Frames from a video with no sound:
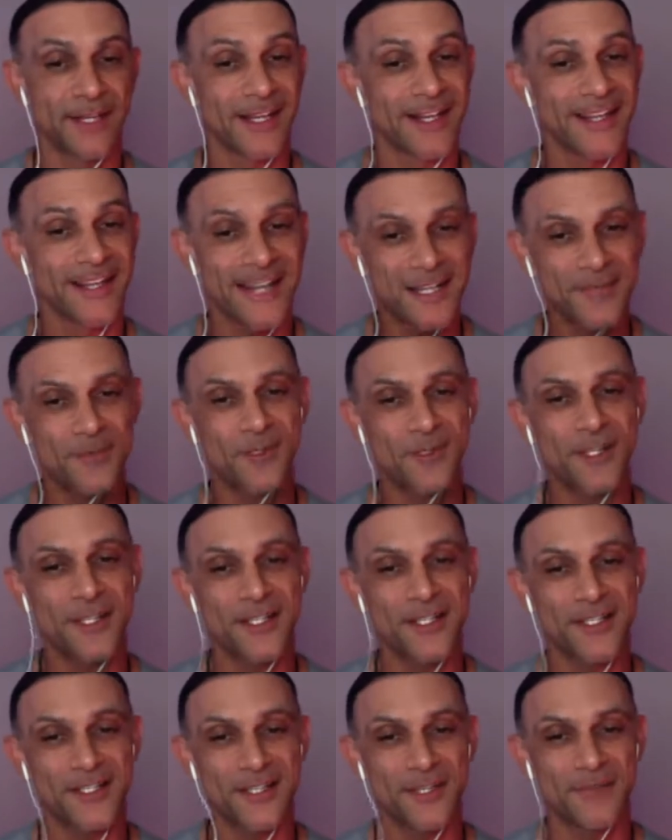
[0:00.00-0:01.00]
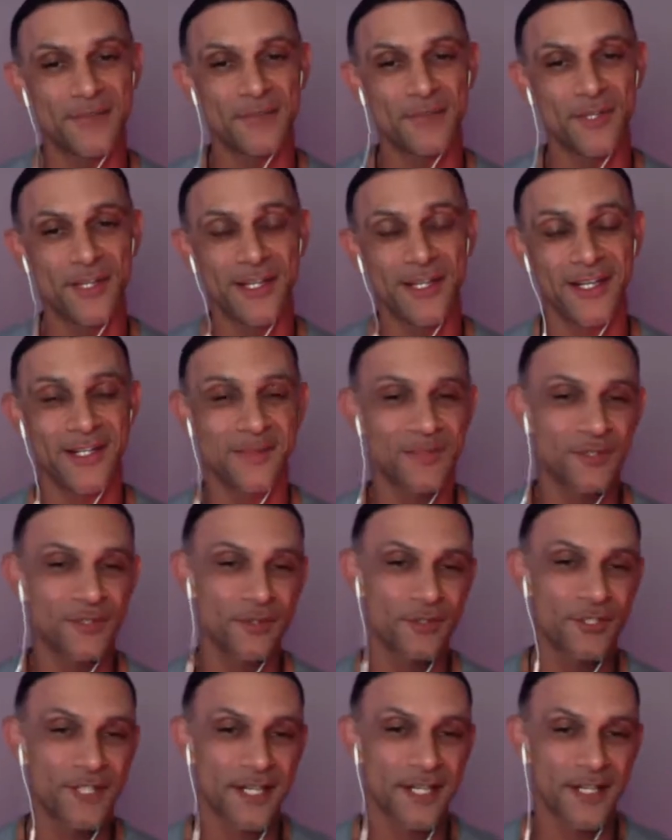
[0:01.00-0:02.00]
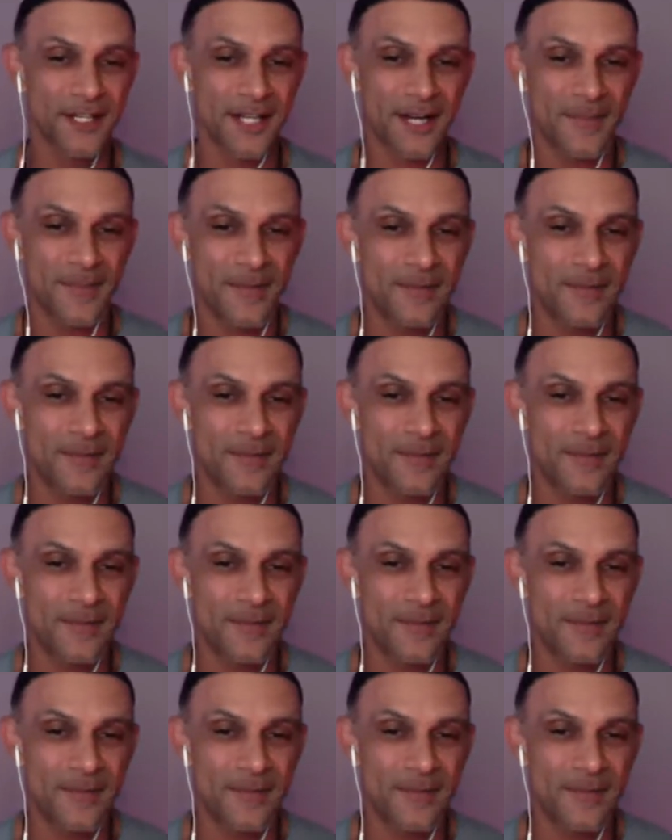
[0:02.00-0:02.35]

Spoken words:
And that's why you're seeing me, and I'm sure it's going to come